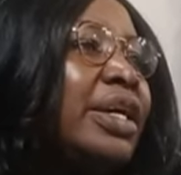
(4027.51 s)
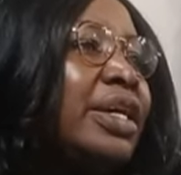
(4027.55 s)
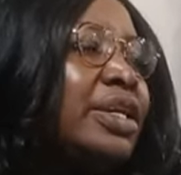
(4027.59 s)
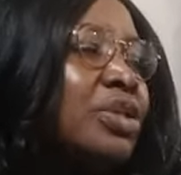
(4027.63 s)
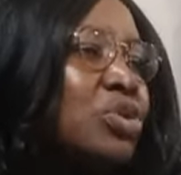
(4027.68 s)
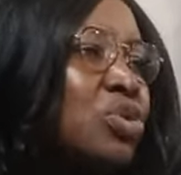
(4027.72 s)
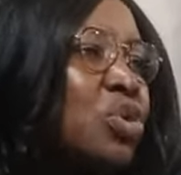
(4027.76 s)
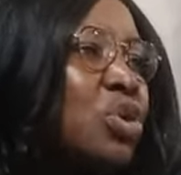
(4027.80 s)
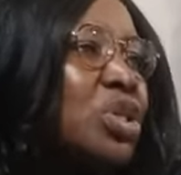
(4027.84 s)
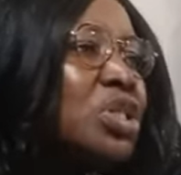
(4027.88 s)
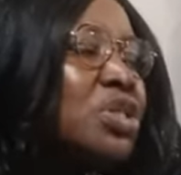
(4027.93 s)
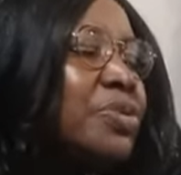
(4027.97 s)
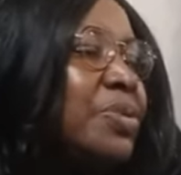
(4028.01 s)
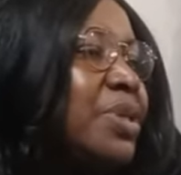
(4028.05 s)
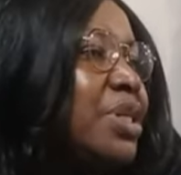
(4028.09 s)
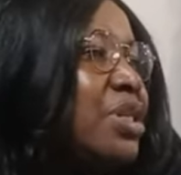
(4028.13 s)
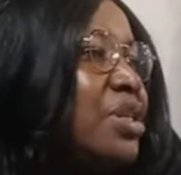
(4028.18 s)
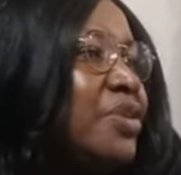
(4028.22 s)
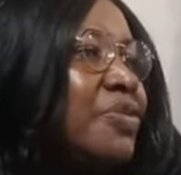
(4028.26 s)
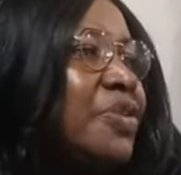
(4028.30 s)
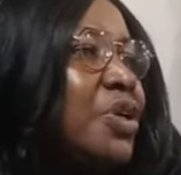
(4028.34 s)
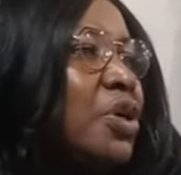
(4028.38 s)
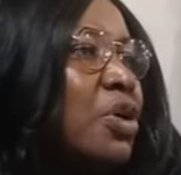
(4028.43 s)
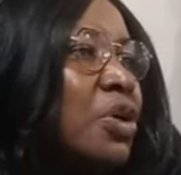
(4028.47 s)
so it will be
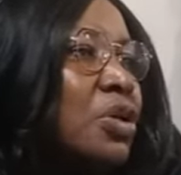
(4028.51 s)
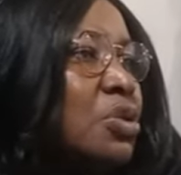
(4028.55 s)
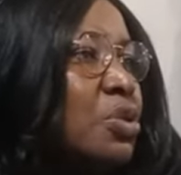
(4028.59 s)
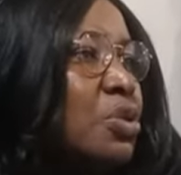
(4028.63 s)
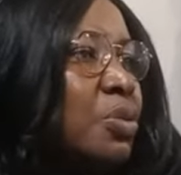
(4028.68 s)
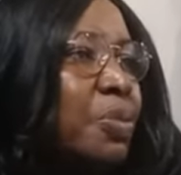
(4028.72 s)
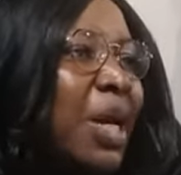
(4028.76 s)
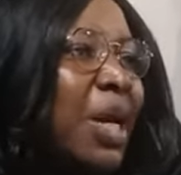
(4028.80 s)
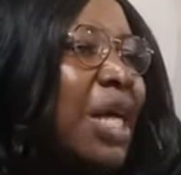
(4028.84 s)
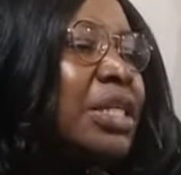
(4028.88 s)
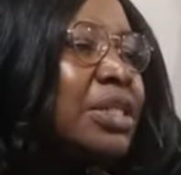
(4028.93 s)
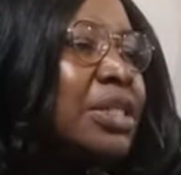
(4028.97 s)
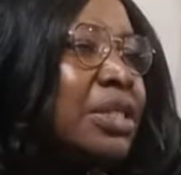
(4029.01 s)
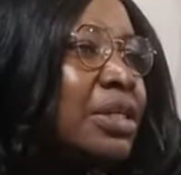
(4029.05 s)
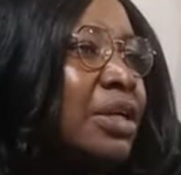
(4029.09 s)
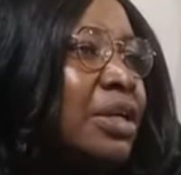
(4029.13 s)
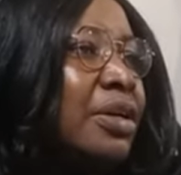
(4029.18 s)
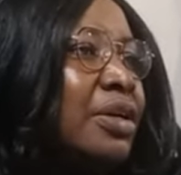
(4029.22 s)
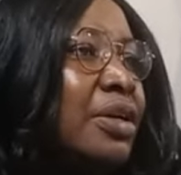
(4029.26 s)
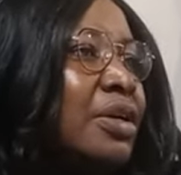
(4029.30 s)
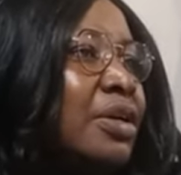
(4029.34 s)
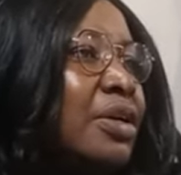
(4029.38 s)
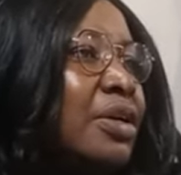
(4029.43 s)
difficult to plant here.